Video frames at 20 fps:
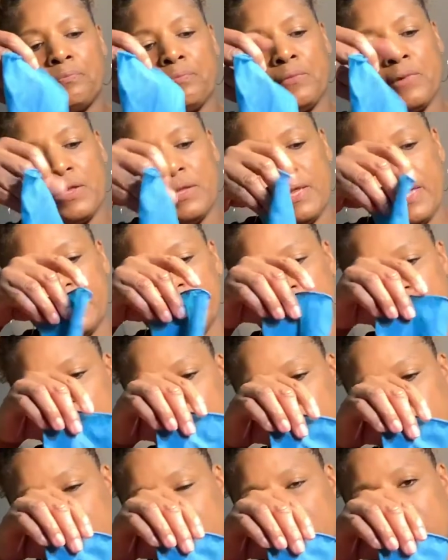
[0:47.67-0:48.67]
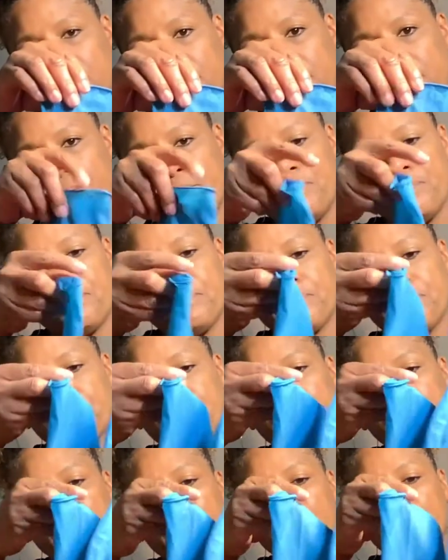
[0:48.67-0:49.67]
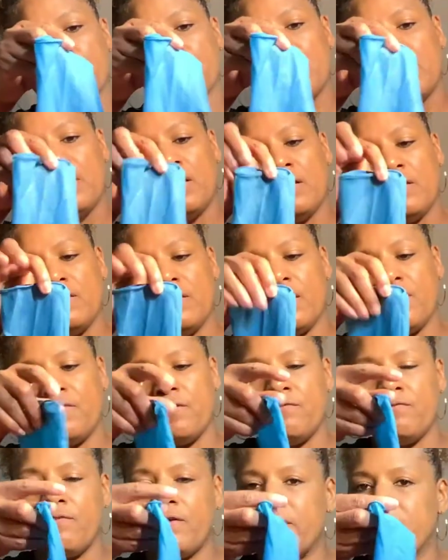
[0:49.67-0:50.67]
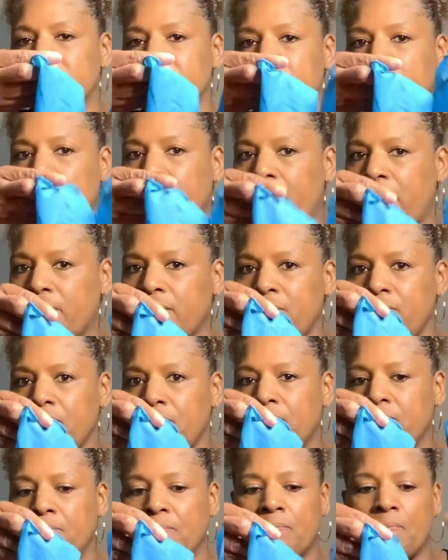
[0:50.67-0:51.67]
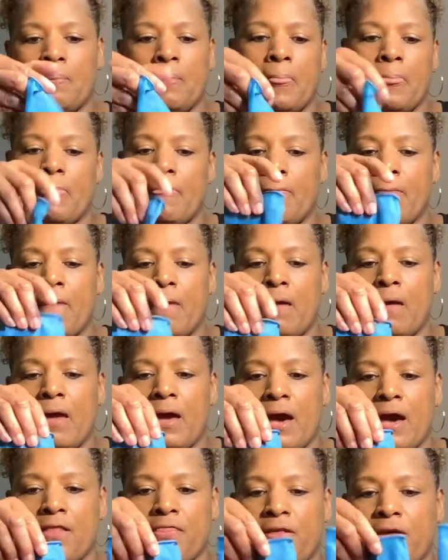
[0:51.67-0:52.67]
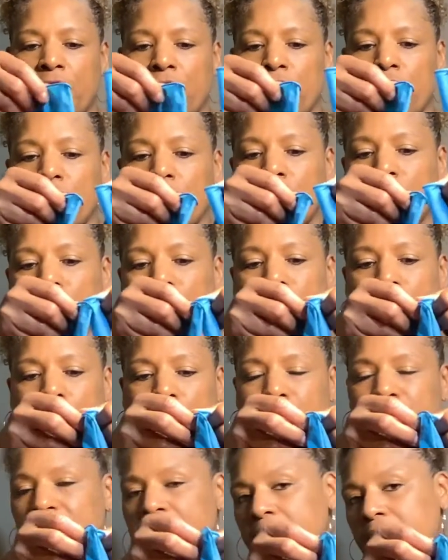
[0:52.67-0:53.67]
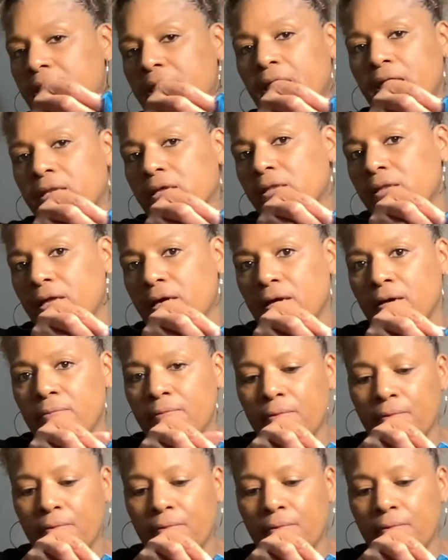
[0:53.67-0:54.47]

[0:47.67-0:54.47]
Latex glove. Nothing fancy about it. I think you can use most any kind of glove.